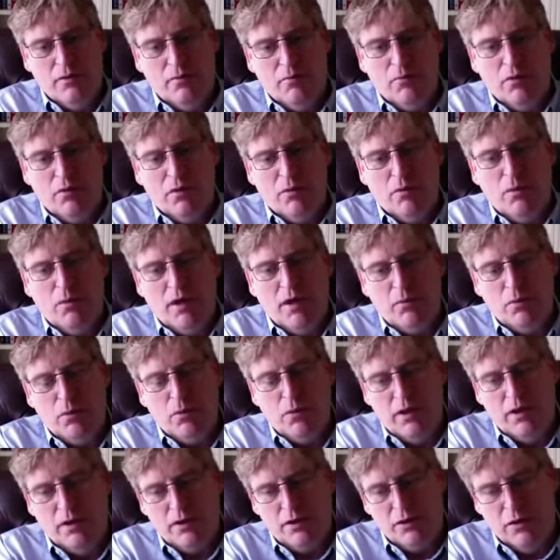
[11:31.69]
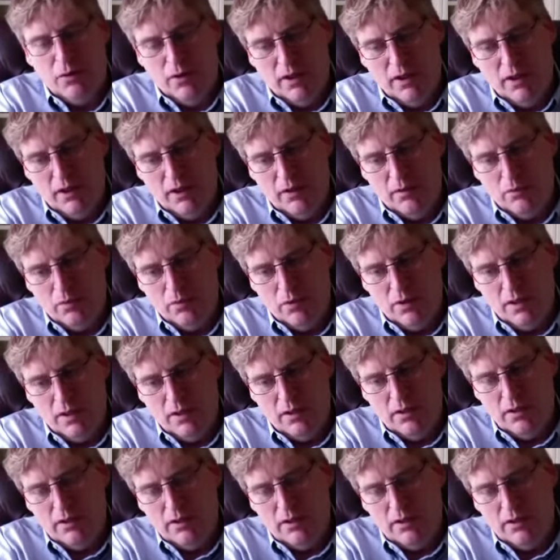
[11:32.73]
But what we're doing with